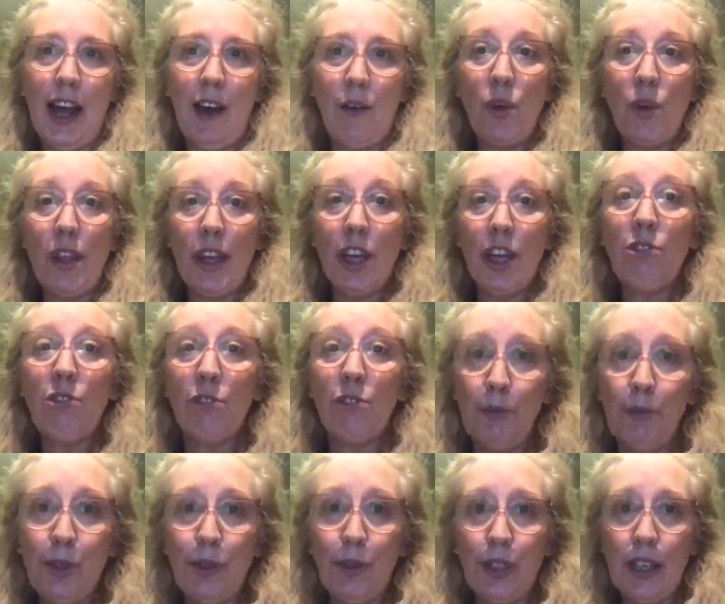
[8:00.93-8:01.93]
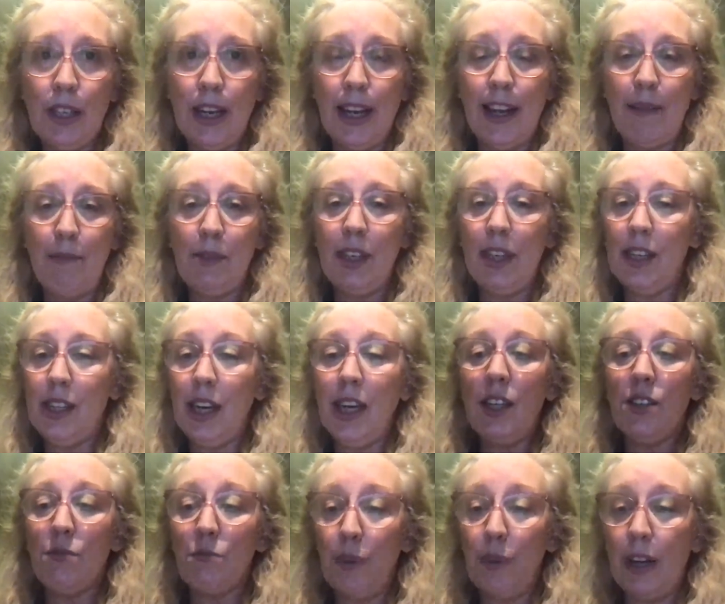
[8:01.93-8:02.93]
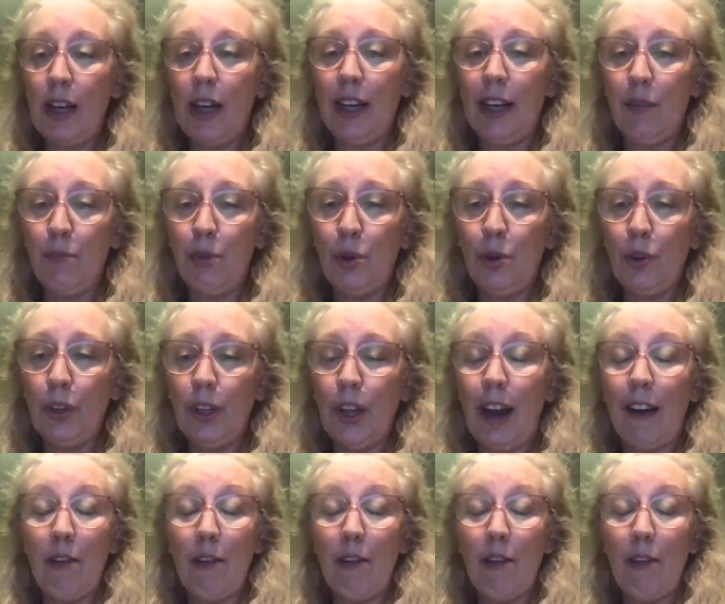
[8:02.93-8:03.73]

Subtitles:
within groups or teams is really important.